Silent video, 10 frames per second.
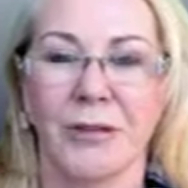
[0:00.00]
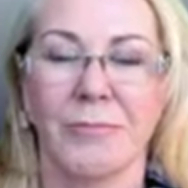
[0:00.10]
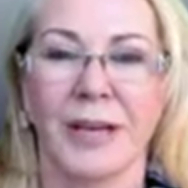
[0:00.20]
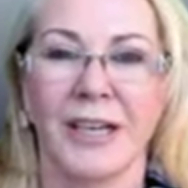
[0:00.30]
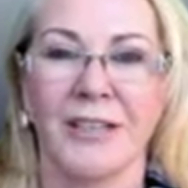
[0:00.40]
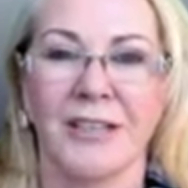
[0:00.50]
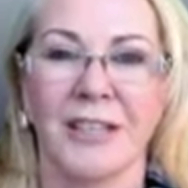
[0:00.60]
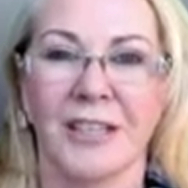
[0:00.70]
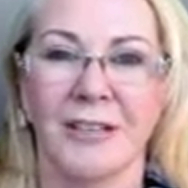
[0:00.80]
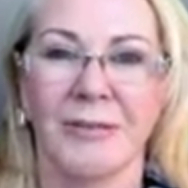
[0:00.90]
more balance
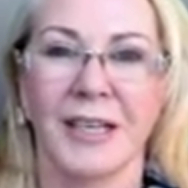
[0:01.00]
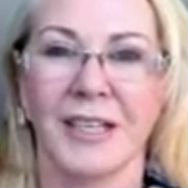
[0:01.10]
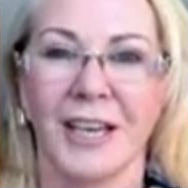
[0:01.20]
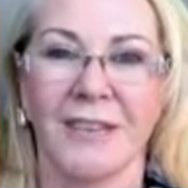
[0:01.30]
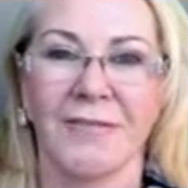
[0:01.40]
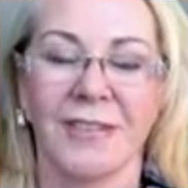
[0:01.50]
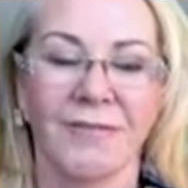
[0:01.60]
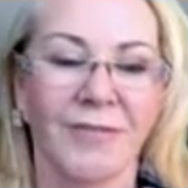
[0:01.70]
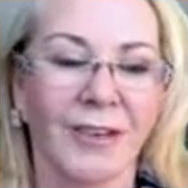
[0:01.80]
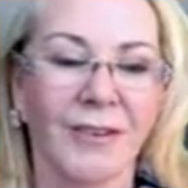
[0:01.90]
in my life.
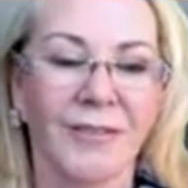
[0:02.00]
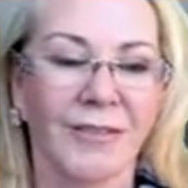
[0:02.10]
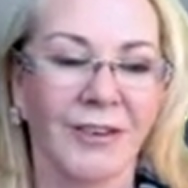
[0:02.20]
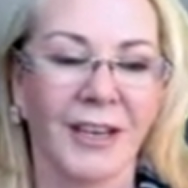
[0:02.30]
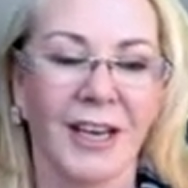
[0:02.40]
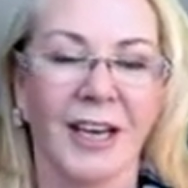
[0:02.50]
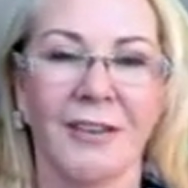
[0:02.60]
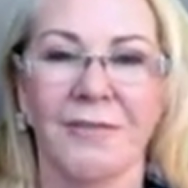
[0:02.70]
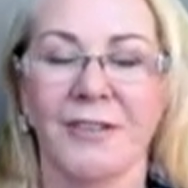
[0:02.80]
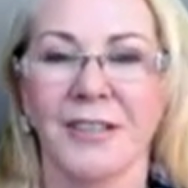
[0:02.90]
And very, very
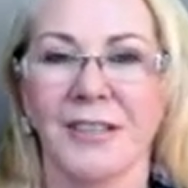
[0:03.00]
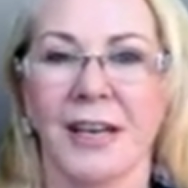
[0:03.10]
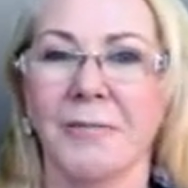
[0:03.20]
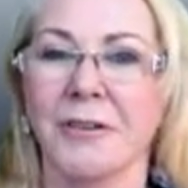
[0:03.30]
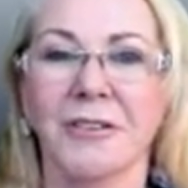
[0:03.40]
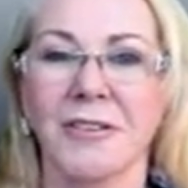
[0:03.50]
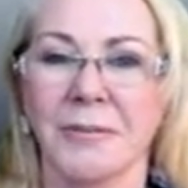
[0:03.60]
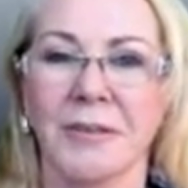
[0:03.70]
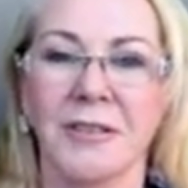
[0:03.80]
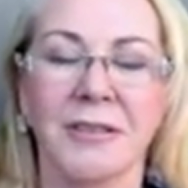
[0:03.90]
hard for us Capricorns
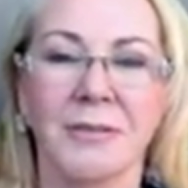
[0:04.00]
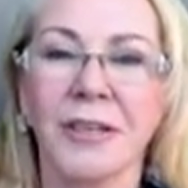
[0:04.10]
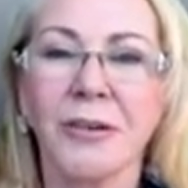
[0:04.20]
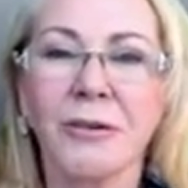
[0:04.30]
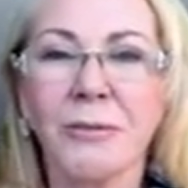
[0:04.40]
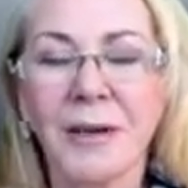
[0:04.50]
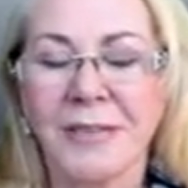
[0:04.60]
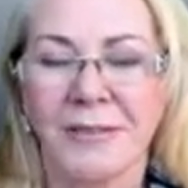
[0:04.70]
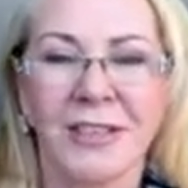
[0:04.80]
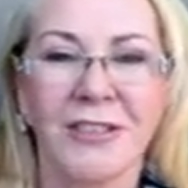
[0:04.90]
because we
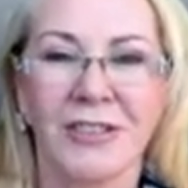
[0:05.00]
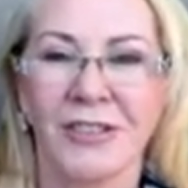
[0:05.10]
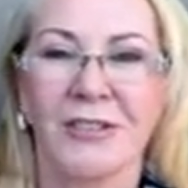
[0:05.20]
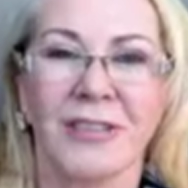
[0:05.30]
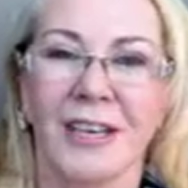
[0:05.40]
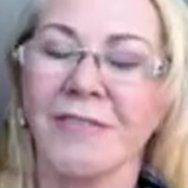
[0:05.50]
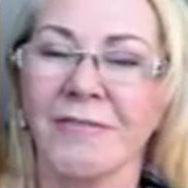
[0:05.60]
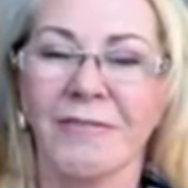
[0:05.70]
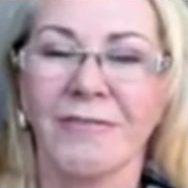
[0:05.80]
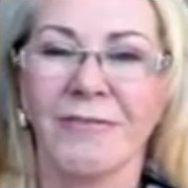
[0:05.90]
always want to do
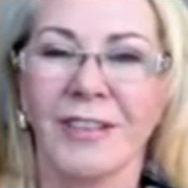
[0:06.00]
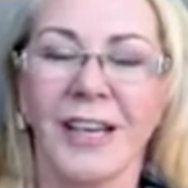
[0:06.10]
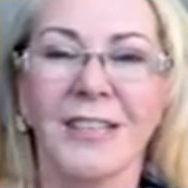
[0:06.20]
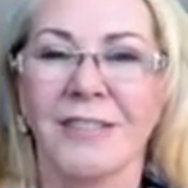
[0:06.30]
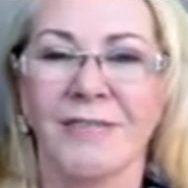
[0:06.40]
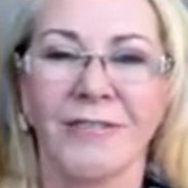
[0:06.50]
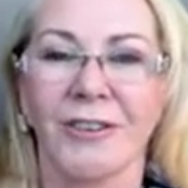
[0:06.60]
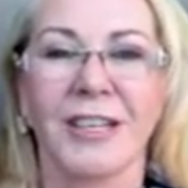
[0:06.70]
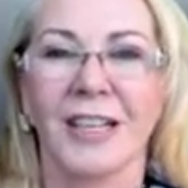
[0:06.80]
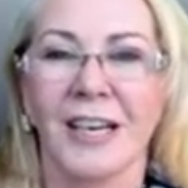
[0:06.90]
that next
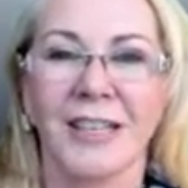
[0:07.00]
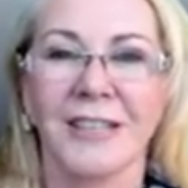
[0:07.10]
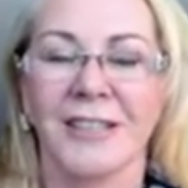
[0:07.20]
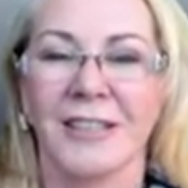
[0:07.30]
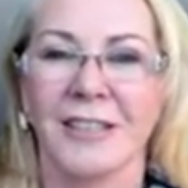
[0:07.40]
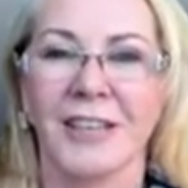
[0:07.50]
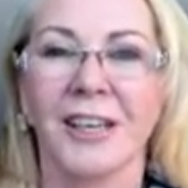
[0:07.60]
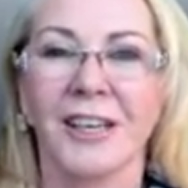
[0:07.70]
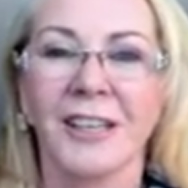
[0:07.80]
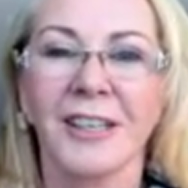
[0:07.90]
very last
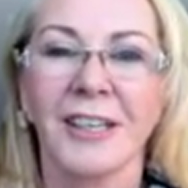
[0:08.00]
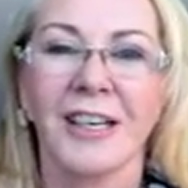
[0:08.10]
thing